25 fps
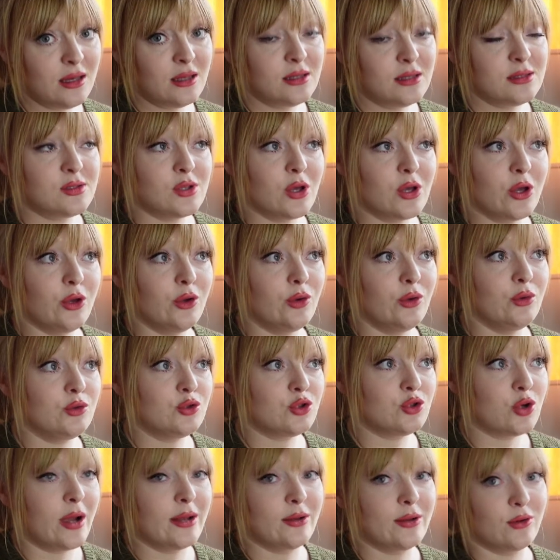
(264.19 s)
so
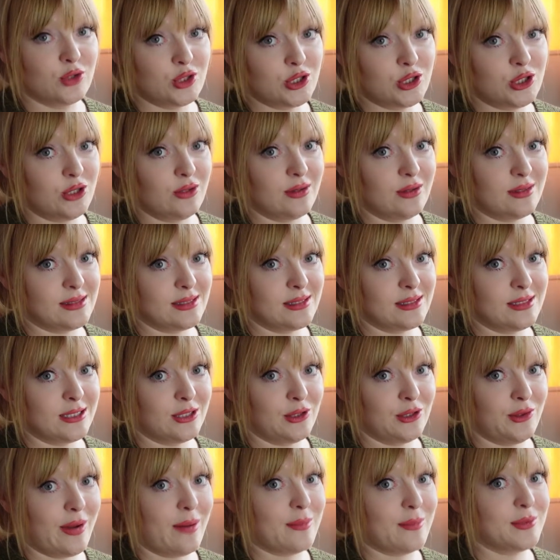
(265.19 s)
try not to do this
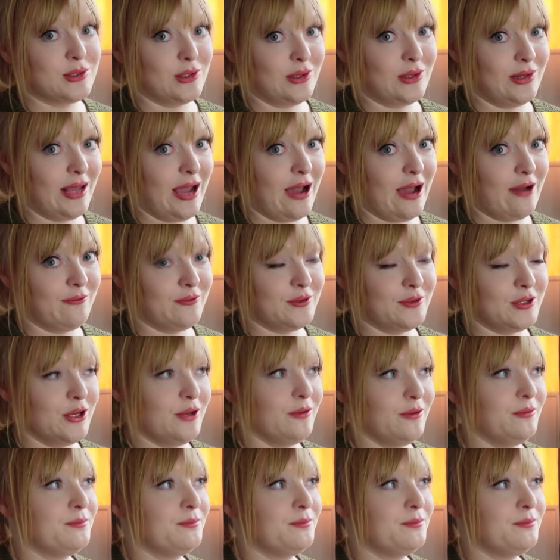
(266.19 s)
until you absolutely have to.